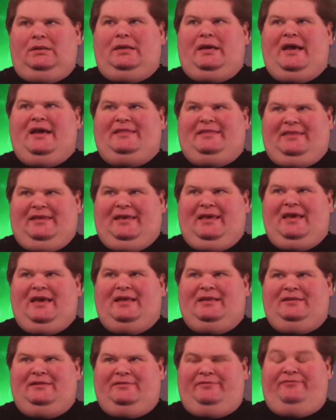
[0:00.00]
at the
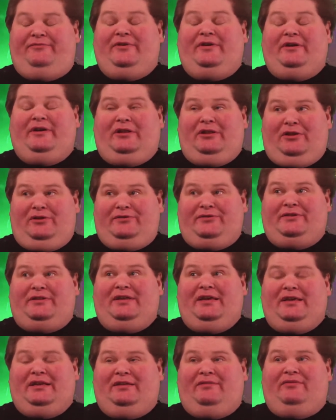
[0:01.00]
end, very close to
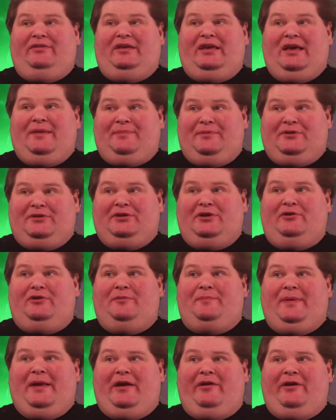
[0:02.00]
the end of the episode,
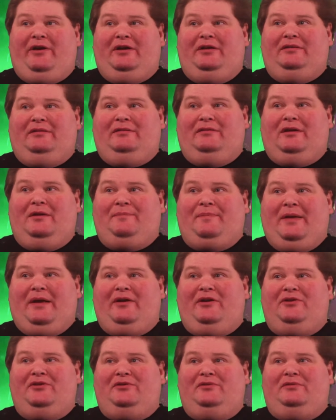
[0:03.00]

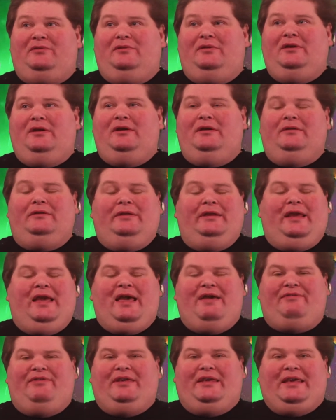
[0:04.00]
apparently
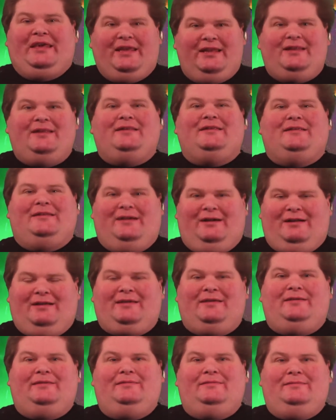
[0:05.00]
having eaten
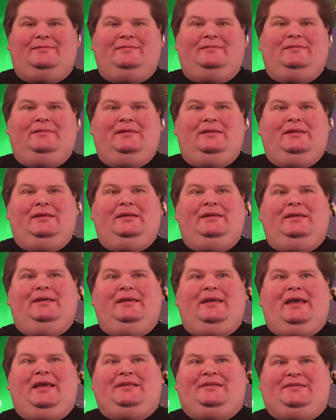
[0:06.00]
Duck
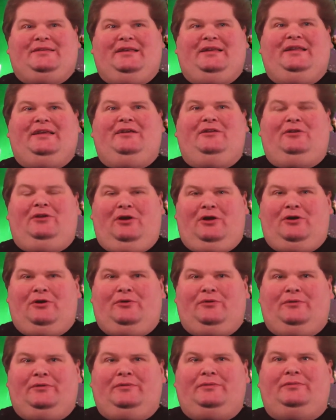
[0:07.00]
and sitting
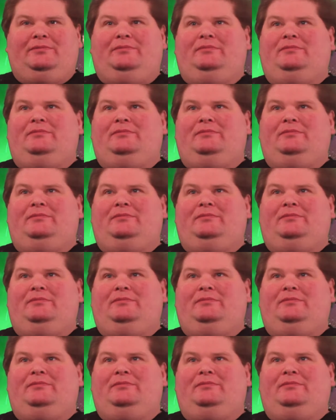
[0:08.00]
alone.